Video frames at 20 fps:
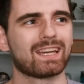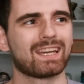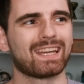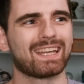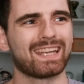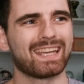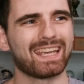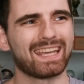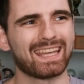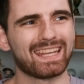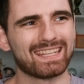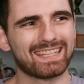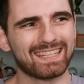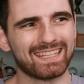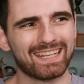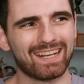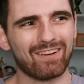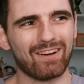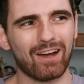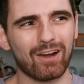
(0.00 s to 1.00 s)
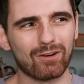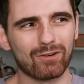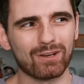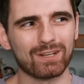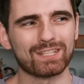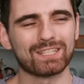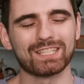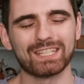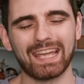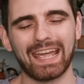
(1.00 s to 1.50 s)
And,
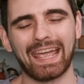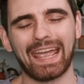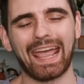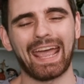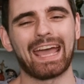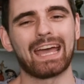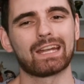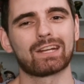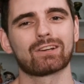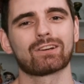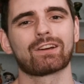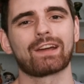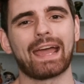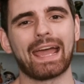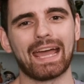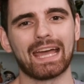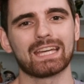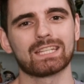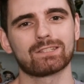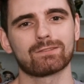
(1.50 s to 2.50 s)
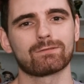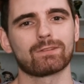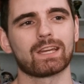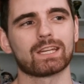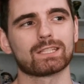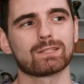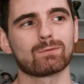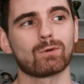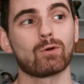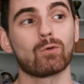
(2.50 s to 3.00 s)
originally I had her as
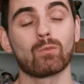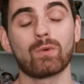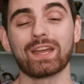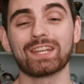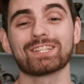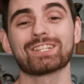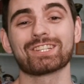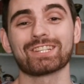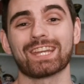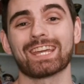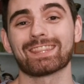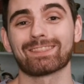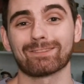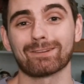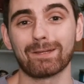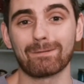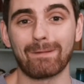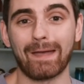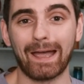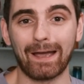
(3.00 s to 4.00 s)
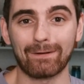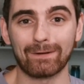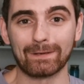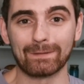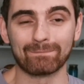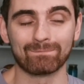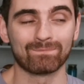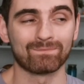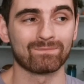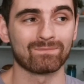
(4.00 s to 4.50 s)
flexible when she had 3 power.
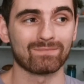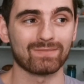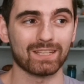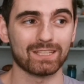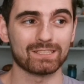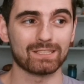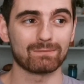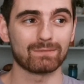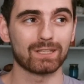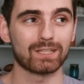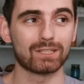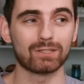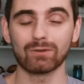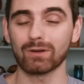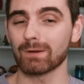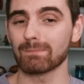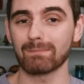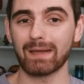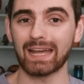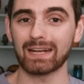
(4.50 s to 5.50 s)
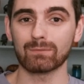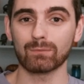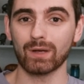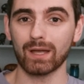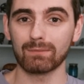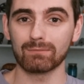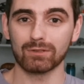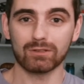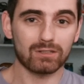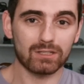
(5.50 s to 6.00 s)
Because I'm like, you know what, Madam
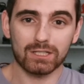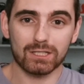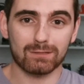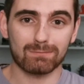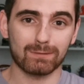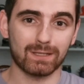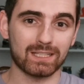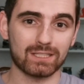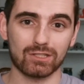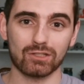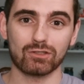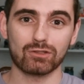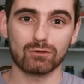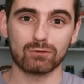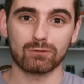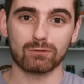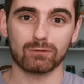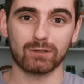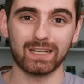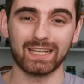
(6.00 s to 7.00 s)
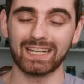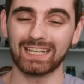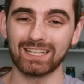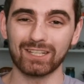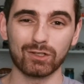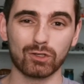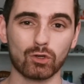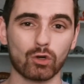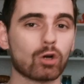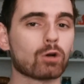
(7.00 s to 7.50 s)
Web, you can just play as a 2-3 in a
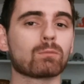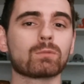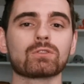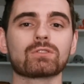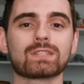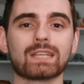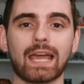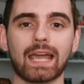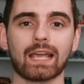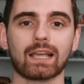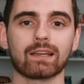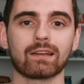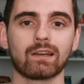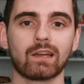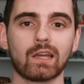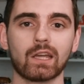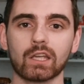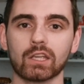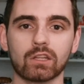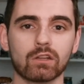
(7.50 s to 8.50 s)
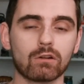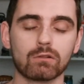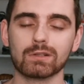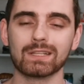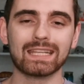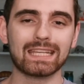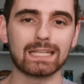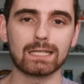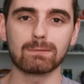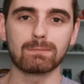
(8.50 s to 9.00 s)
normal deck. You don't
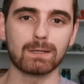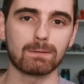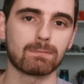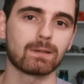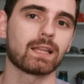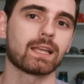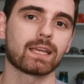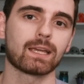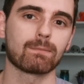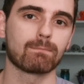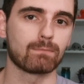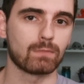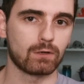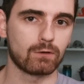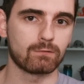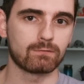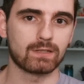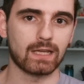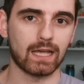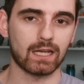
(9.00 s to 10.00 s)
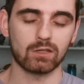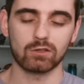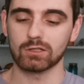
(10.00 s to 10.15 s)
need to be playing a move deck.